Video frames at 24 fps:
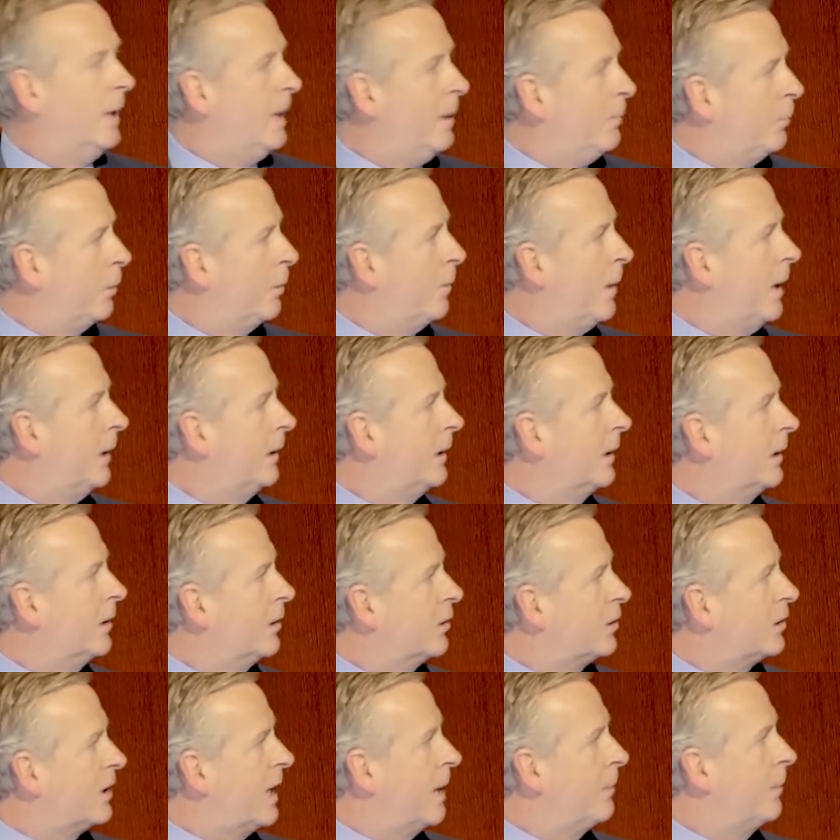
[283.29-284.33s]
implementing
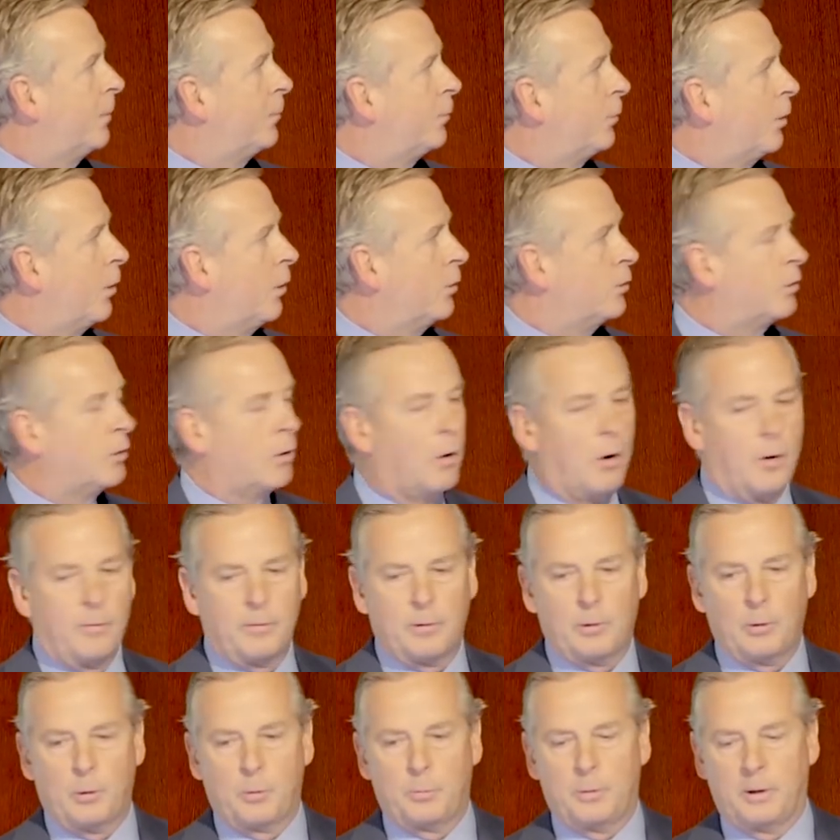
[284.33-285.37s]
the same approach
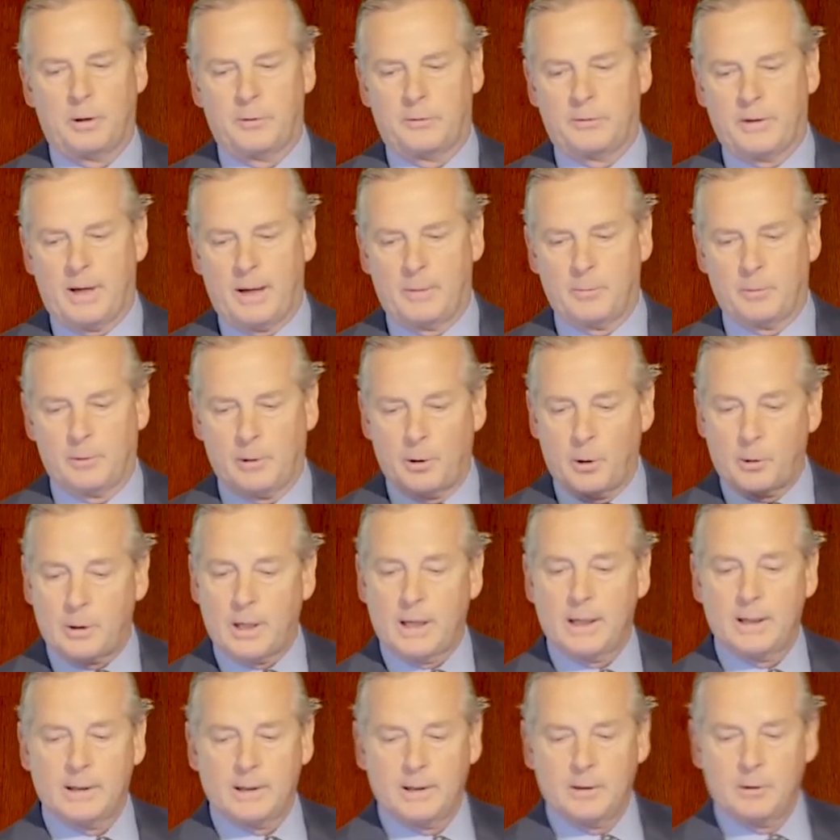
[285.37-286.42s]
over a long period of time. We're
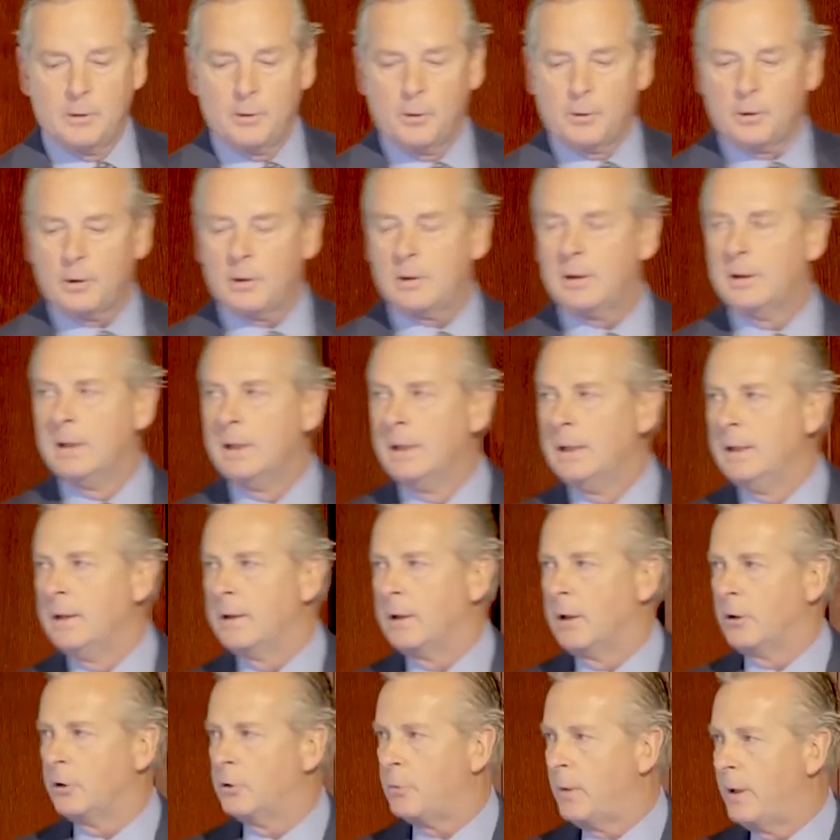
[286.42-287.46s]
located in New York.
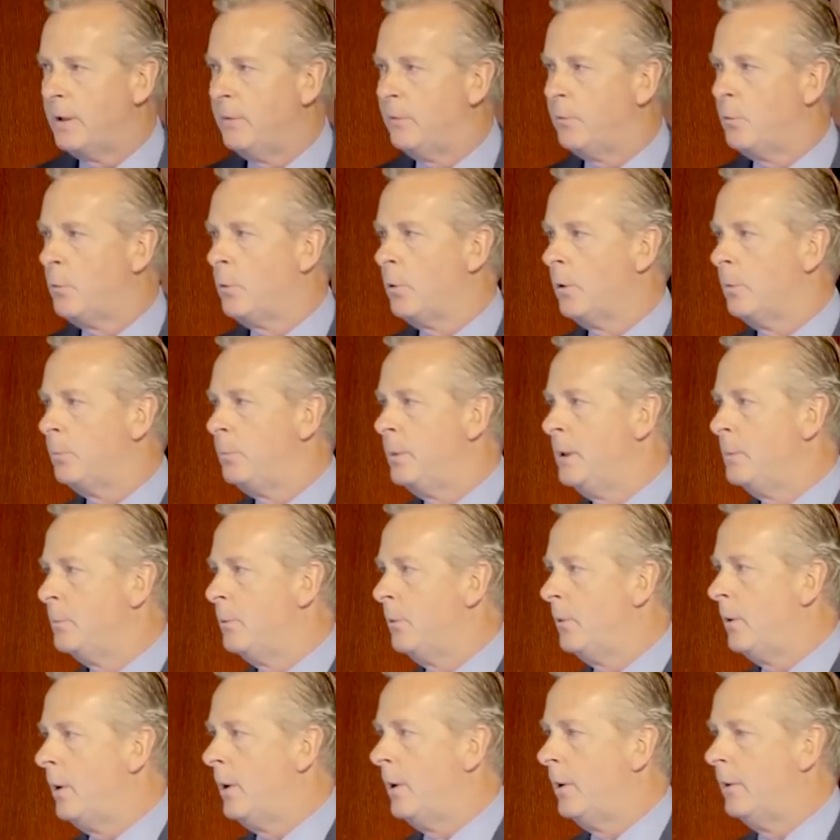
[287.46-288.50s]
Got 24
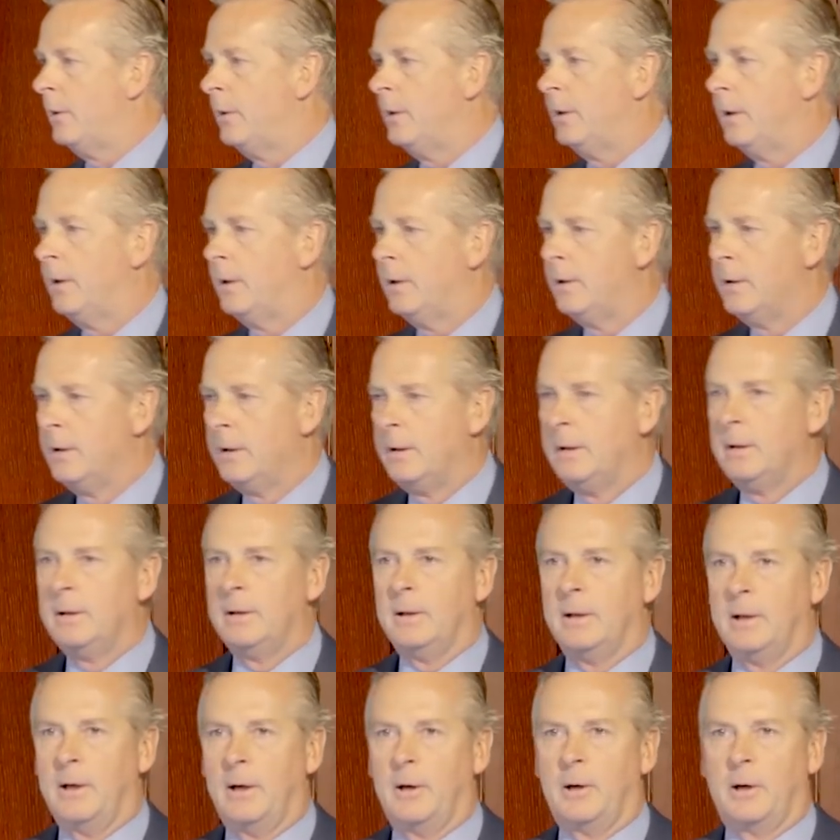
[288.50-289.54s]
people on
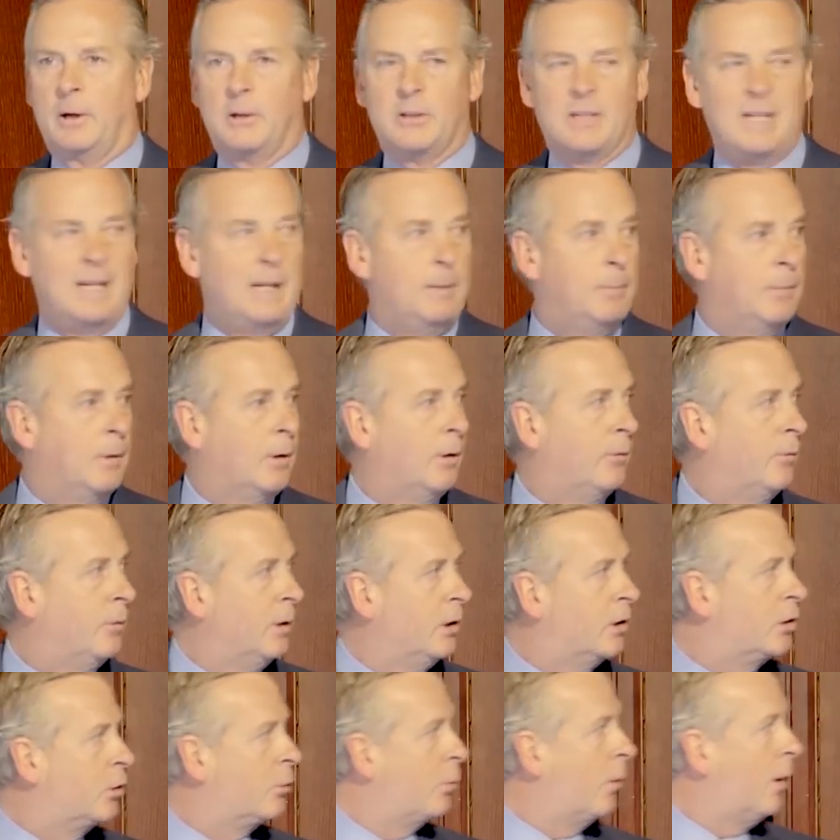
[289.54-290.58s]
our team, of
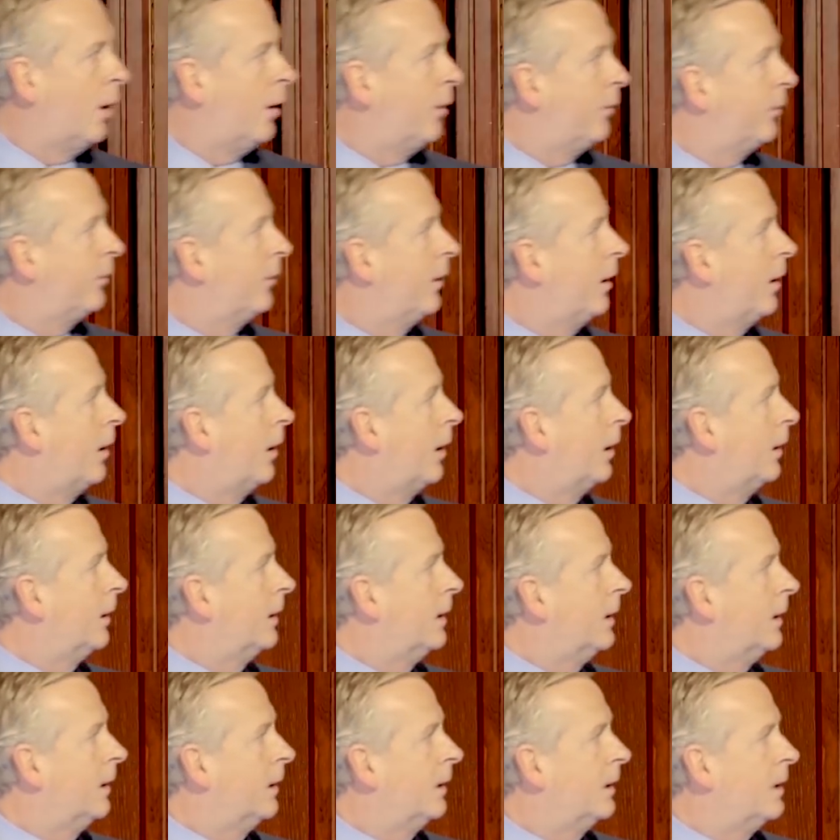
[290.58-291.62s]
which 12 are
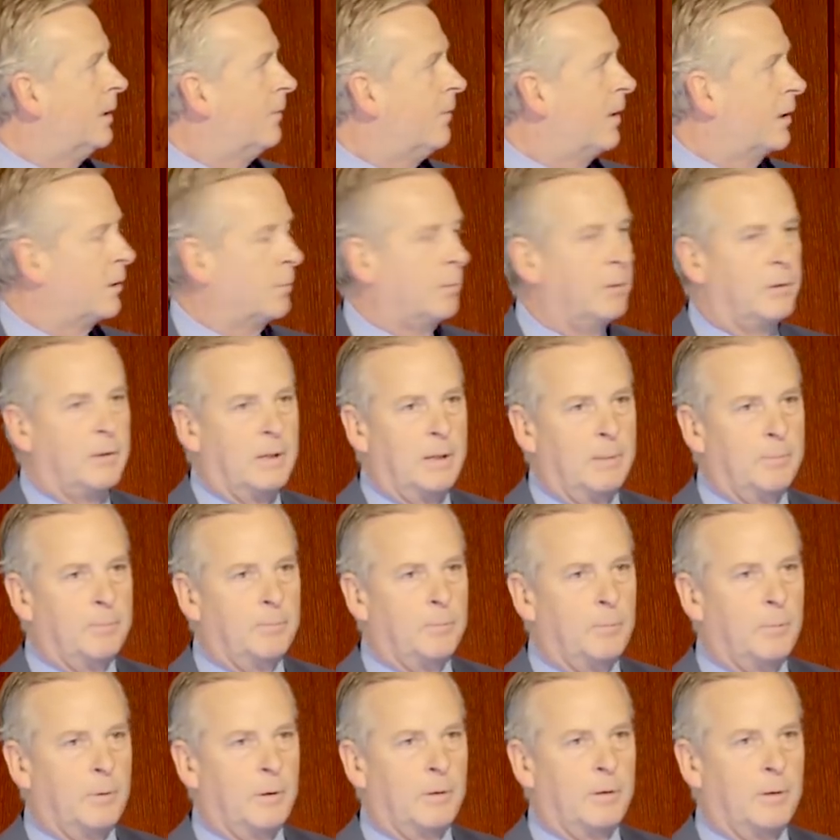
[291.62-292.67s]
the investment team
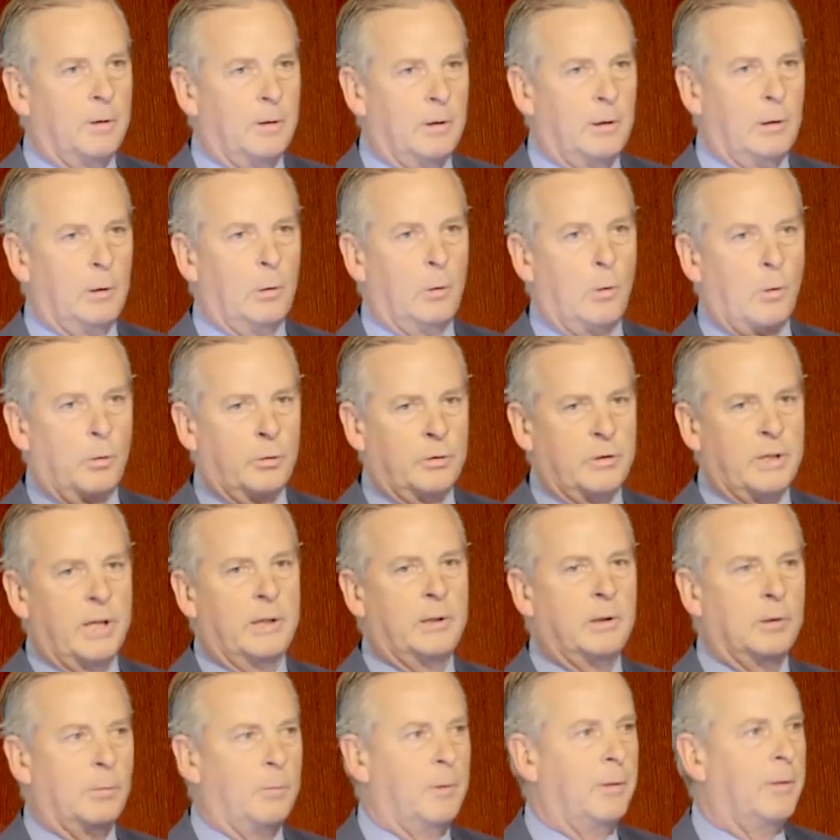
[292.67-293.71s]
with a long
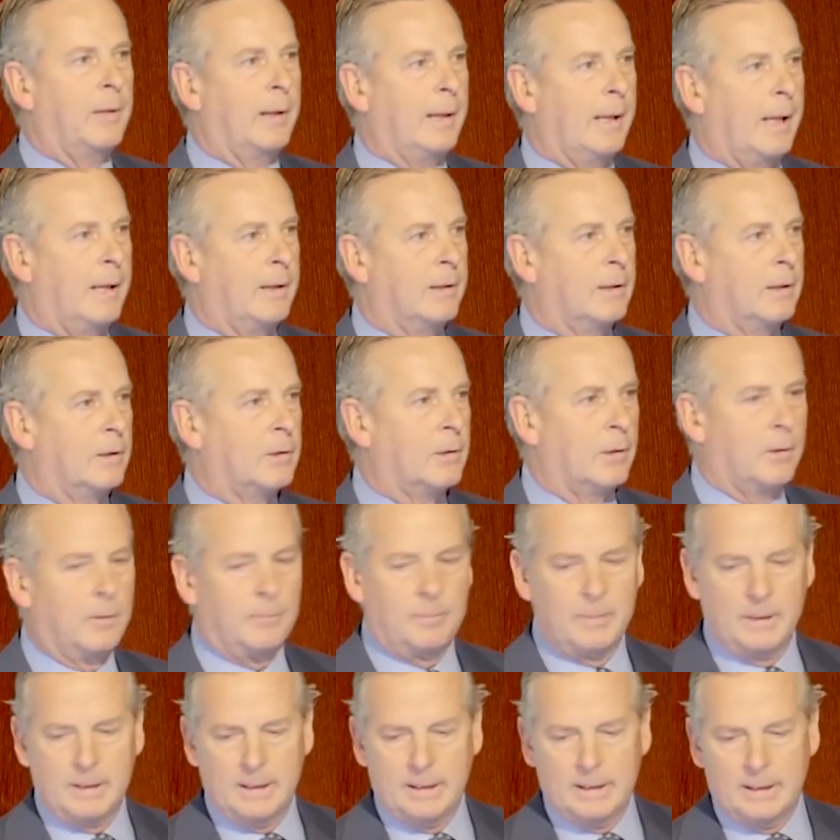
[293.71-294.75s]
tenure with Atlantic.
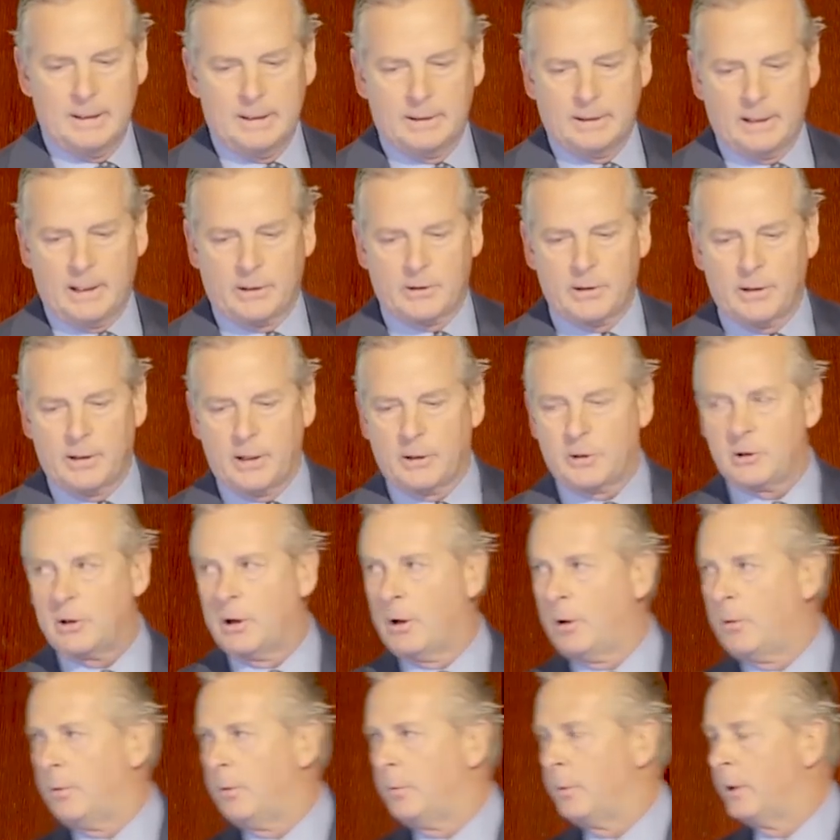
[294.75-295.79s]
So that's a
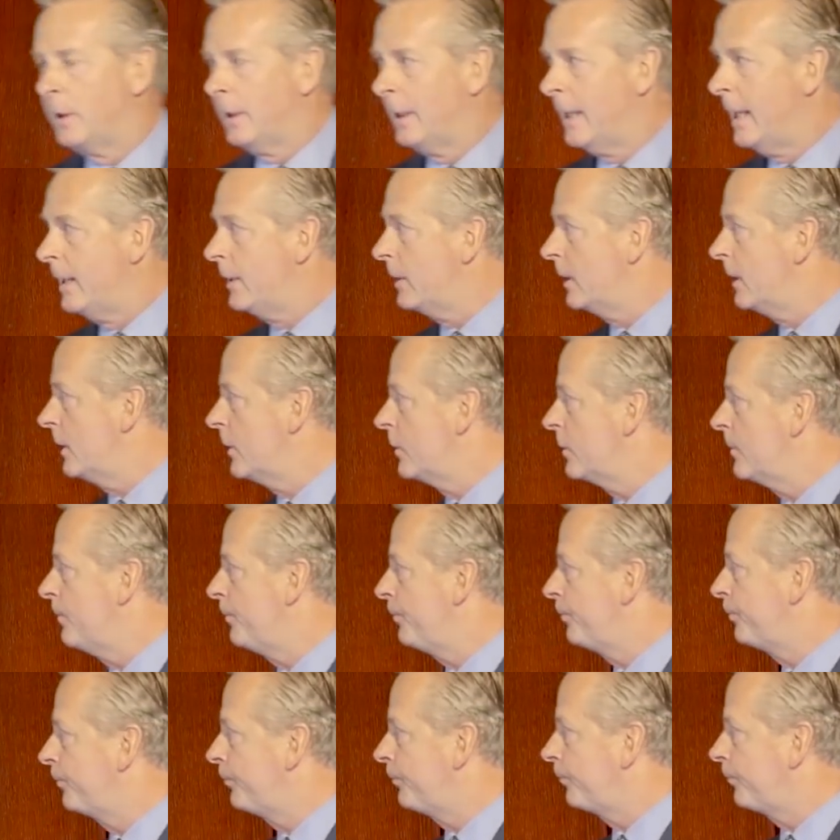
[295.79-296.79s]
nutshell of what Atlantic is.